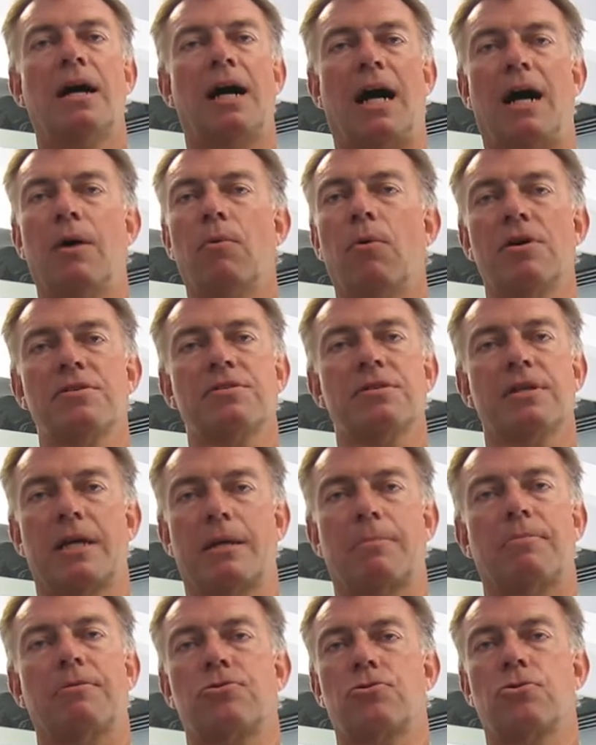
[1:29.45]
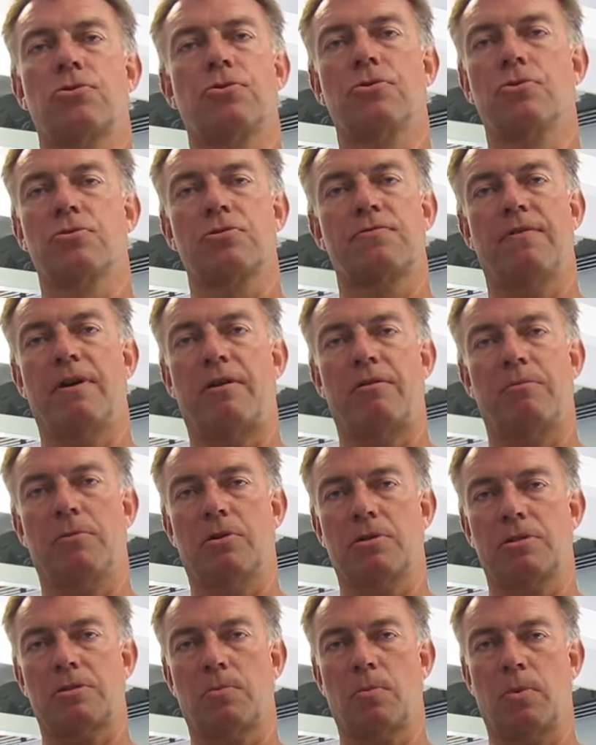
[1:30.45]
I wasn't able to use very
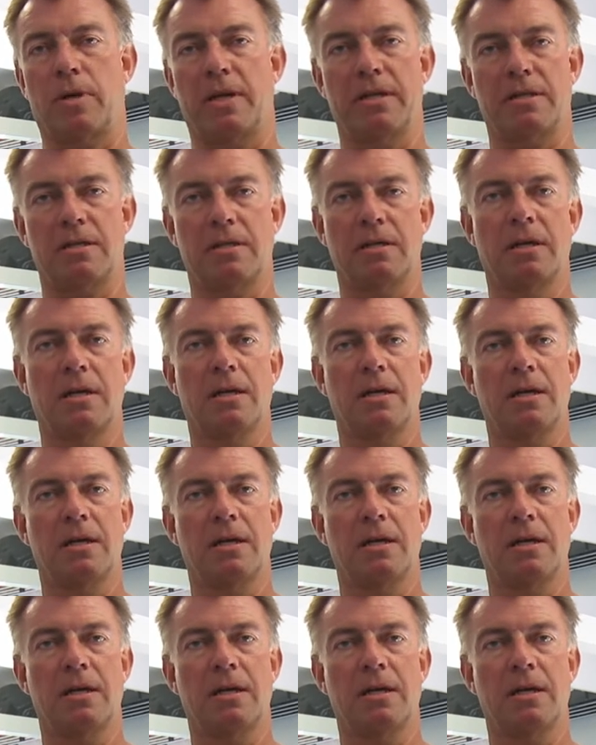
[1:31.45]
much weight.